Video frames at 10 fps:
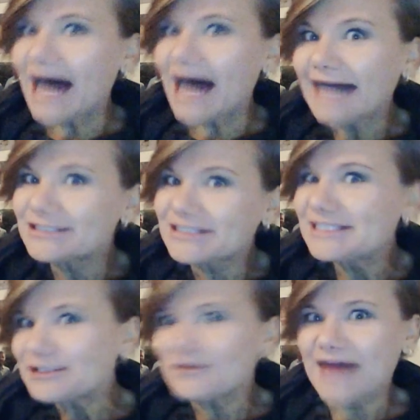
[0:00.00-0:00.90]
I just
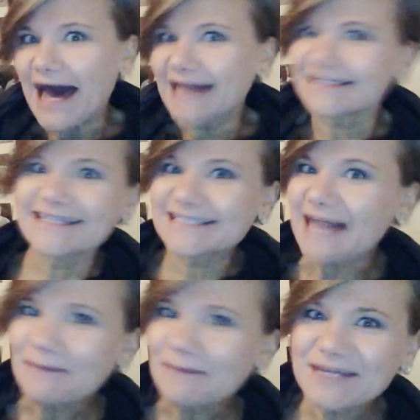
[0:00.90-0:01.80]
do that. It's
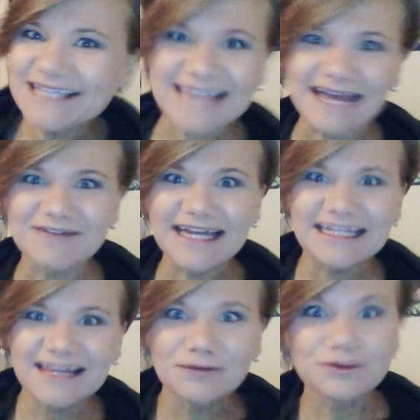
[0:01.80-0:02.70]
not because I have
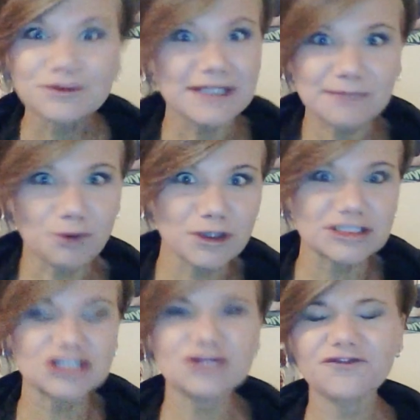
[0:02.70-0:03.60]
anything really important
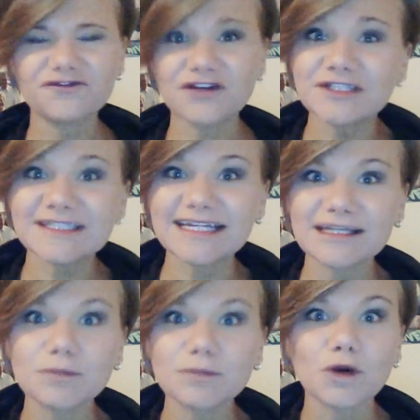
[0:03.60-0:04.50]
to do first thing
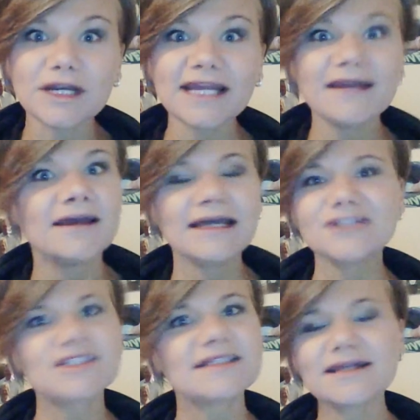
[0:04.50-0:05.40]
in the morning.
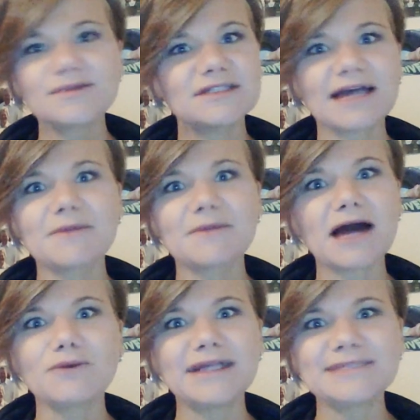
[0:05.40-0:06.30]
It's just that's what time
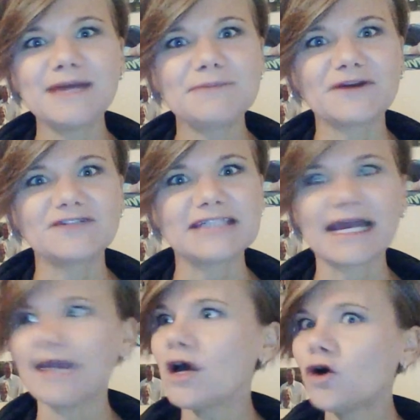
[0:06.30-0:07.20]
God wakes me up every
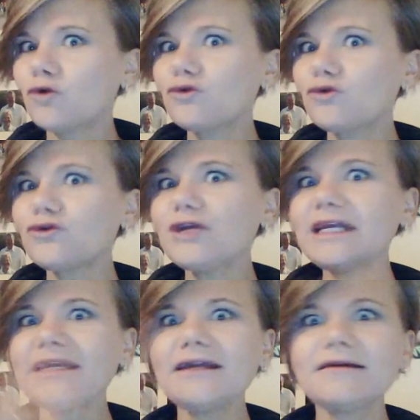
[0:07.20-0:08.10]
day,
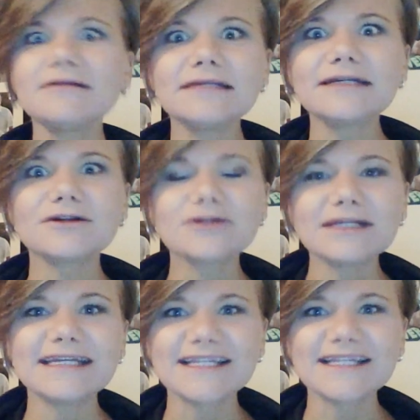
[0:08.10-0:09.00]
really
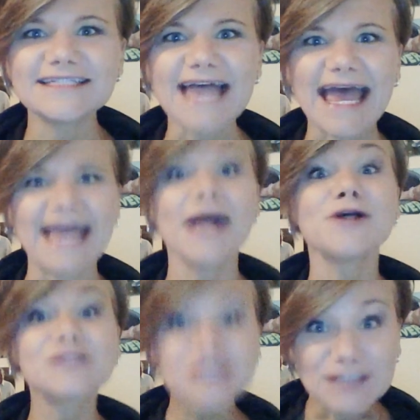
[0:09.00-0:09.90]
early in the day.
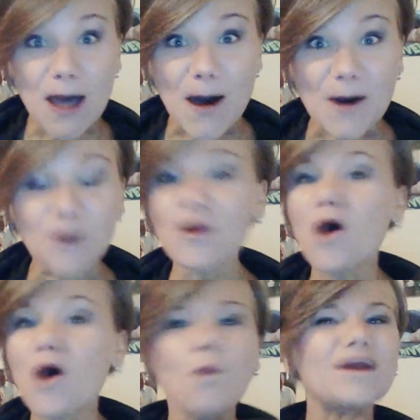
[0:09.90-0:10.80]
So,
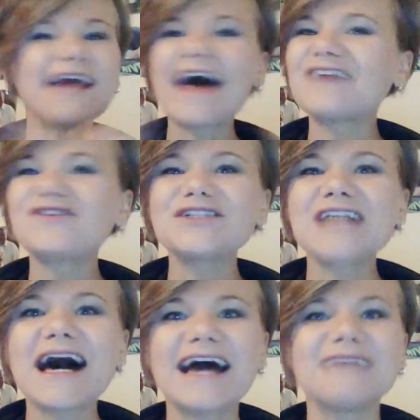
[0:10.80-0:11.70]
whatever
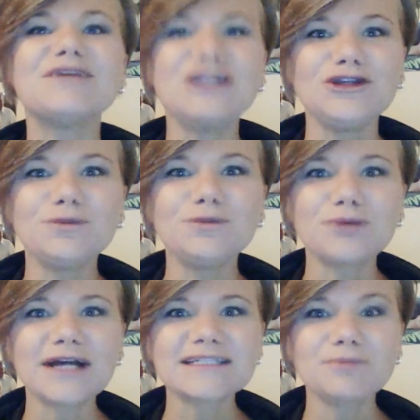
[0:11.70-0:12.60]
time you
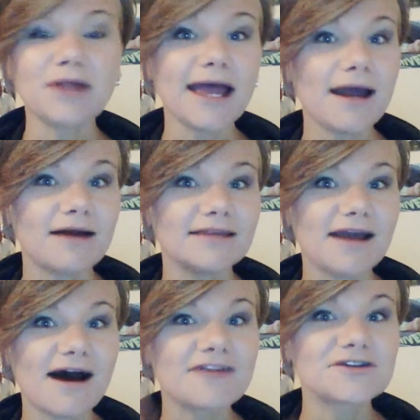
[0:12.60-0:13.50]
press play on the
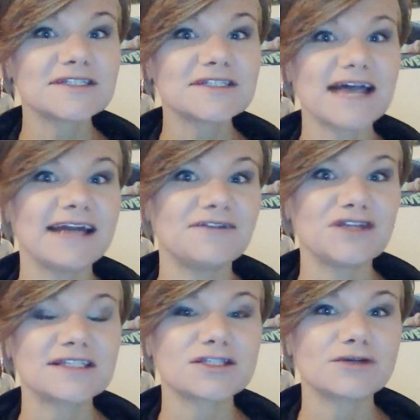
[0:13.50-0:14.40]
other side of
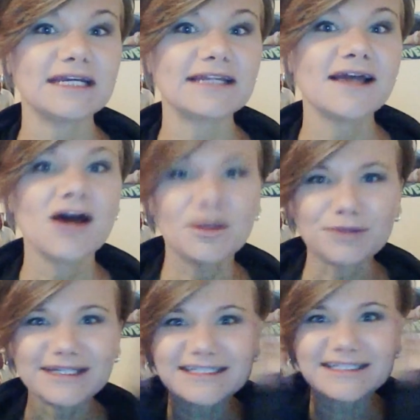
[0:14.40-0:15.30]
this screen,
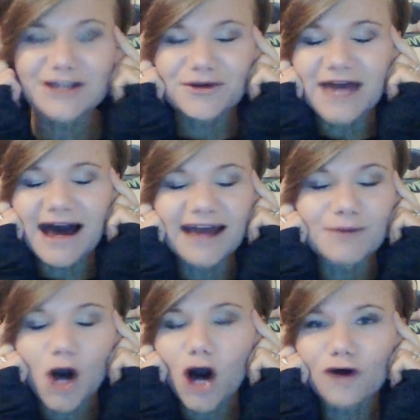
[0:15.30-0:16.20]
please know that I
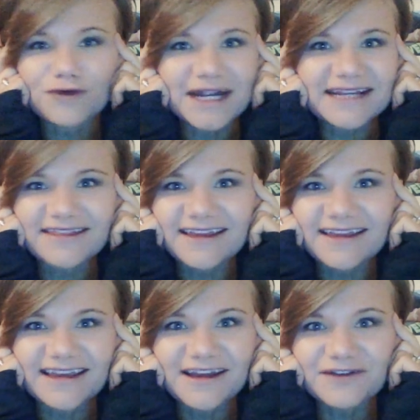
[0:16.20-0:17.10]
am already
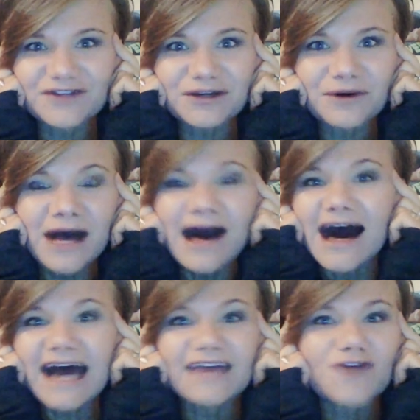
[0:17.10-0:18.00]
thinking of you.
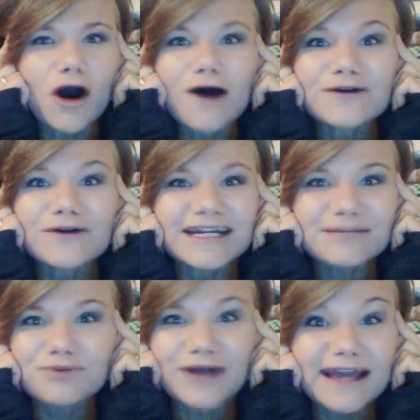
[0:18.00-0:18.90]
I have already
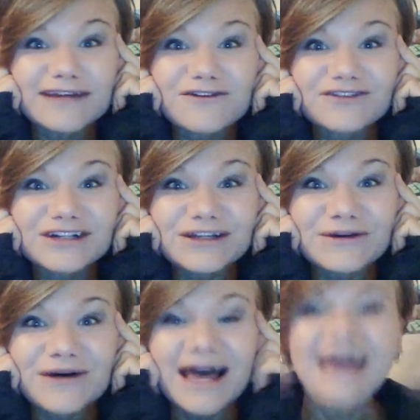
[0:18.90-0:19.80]
prayed over
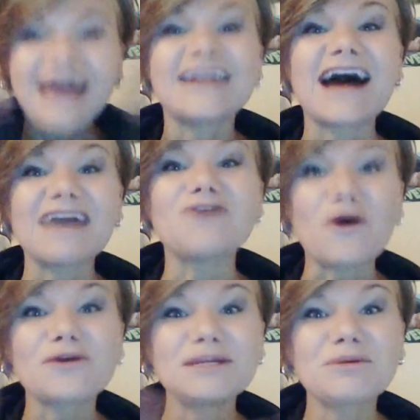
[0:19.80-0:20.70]
you, and I've
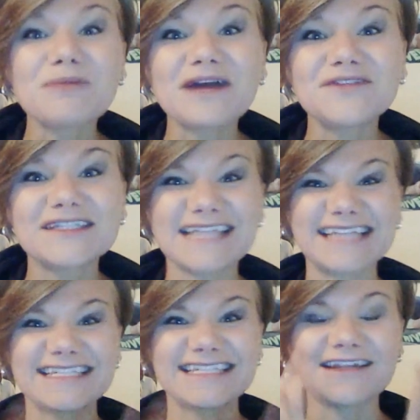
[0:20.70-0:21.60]
already prepared this
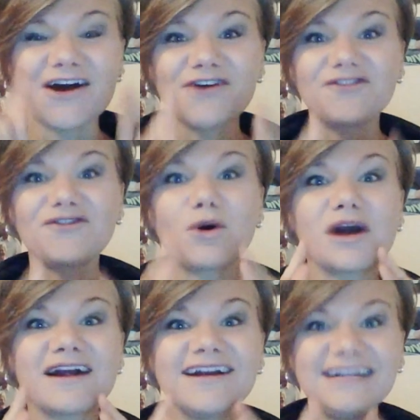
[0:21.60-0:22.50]
lesson
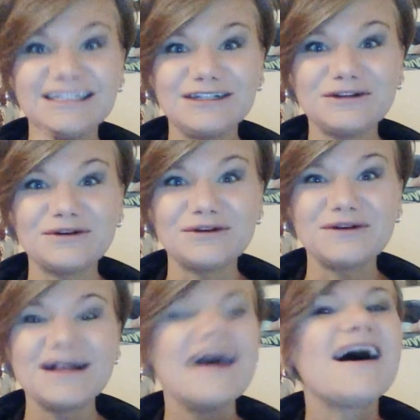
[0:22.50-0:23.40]
for you.
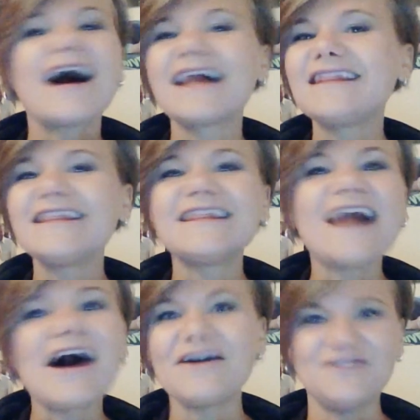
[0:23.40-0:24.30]
I
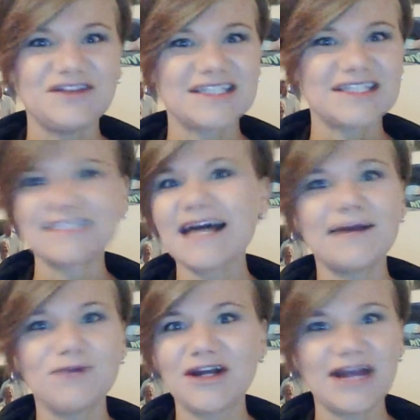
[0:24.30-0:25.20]
love this
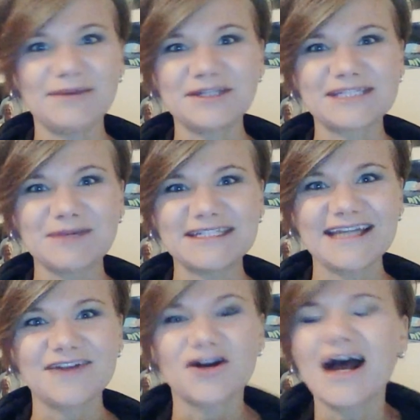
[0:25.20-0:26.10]
time we are able to spend
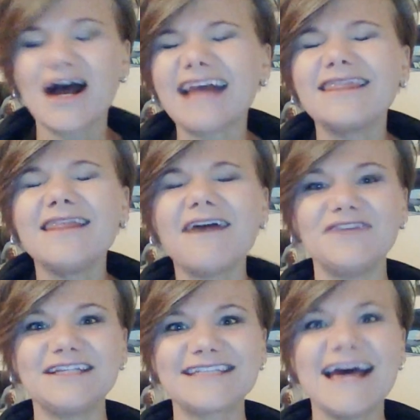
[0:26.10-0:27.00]
together. I love
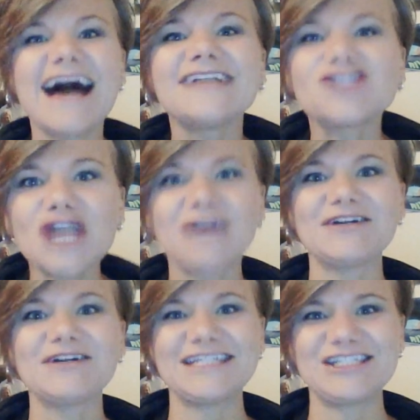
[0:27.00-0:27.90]
it. I
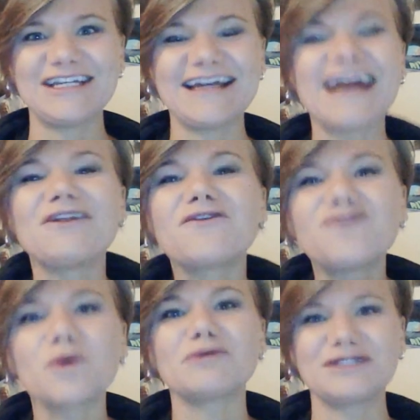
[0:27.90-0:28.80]
cherish it. I look
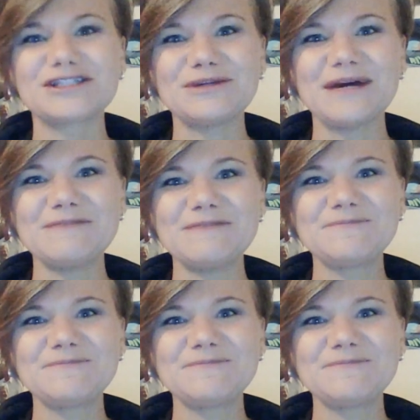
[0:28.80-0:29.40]
forward to it.